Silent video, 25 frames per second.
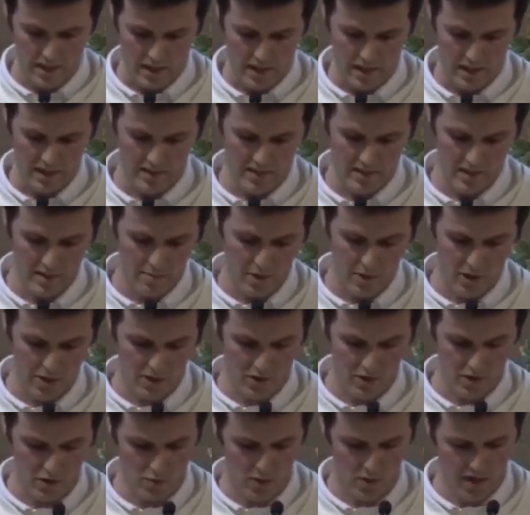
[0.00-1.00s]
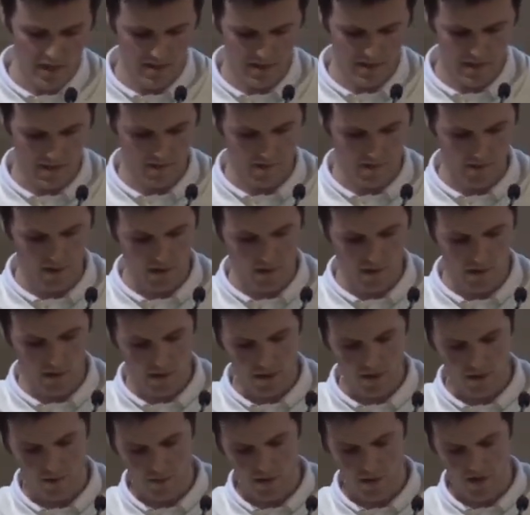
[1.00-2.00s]
As the apostles waited for the
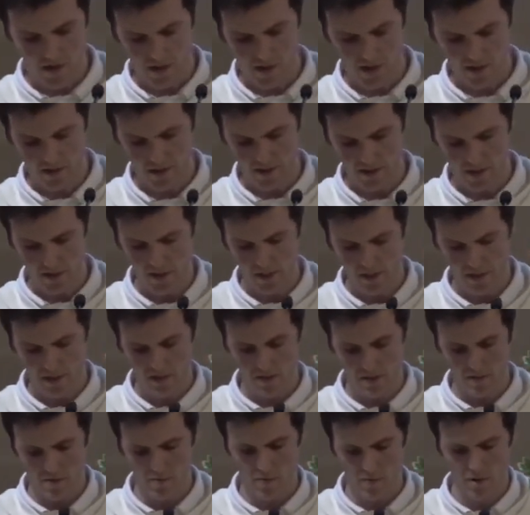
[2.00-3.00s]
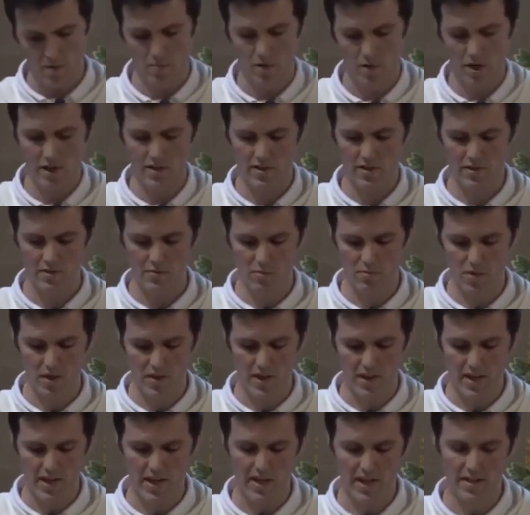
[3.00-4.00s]
Holy Spirit, one wonders what
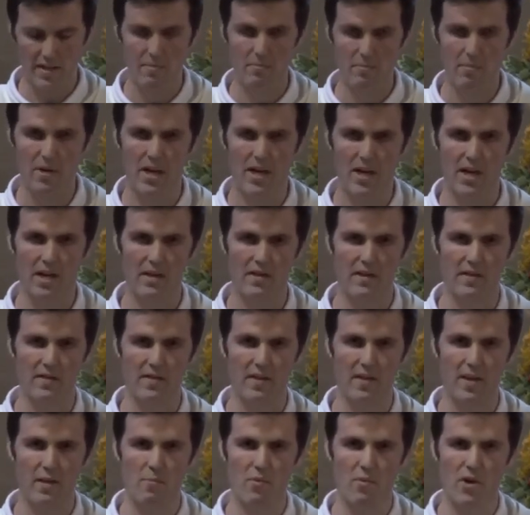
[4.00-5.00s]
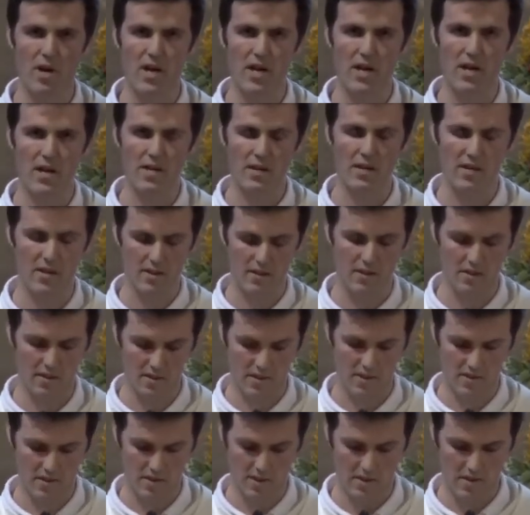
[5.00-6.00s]
they had in mind as they prayed.
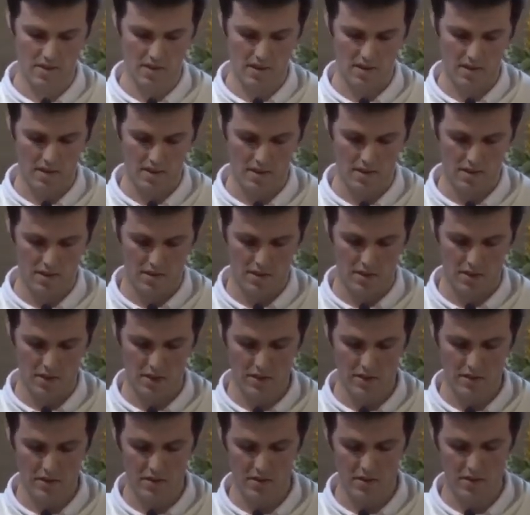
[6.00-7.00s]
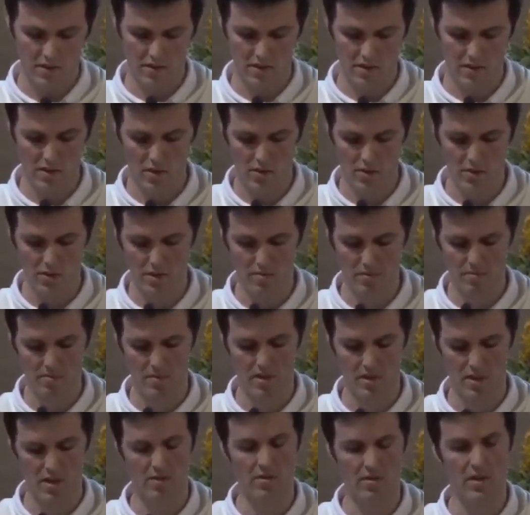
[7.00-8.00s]
Jesus had told them
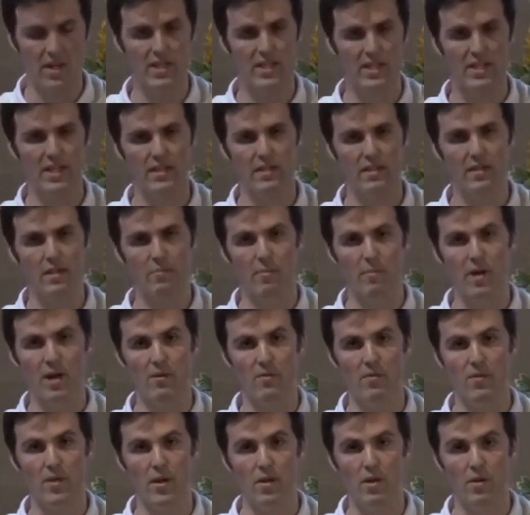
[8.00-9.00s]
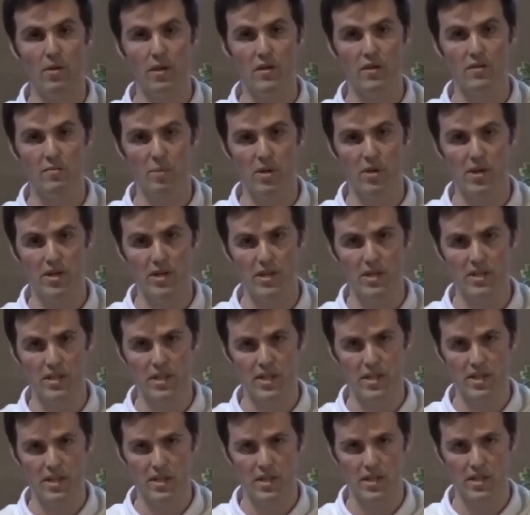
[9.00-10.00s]
a great deal about the Holy Spirit,
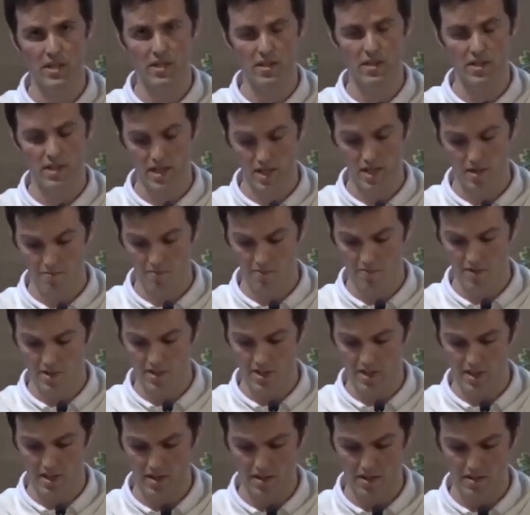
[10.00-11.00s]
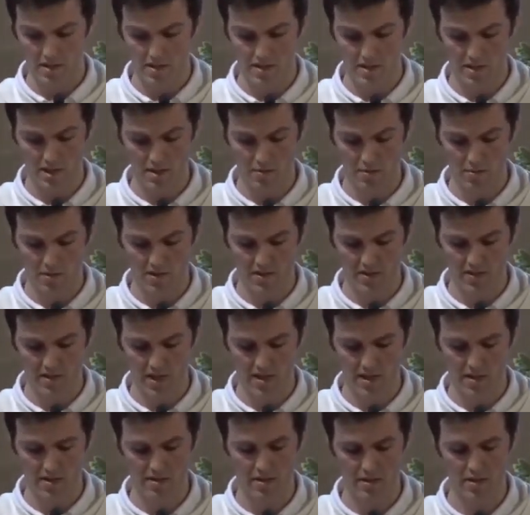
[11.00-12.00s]
the Comforter that he would
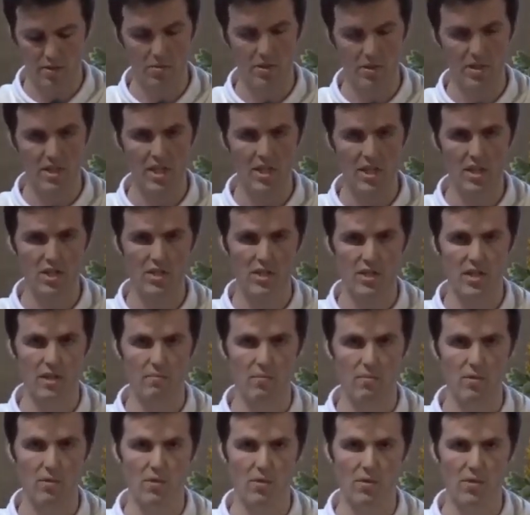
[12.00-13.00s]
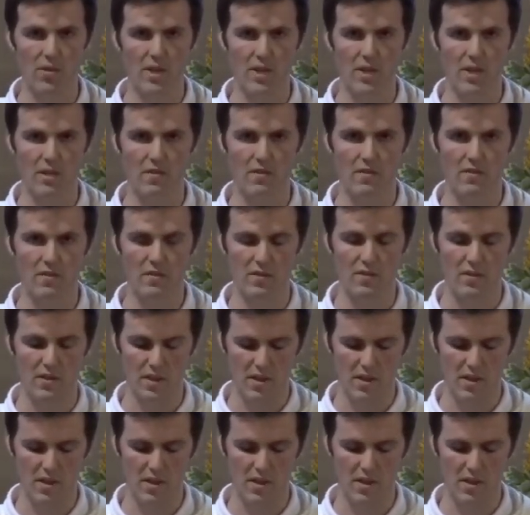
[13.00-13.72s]
send, who would teach them all things.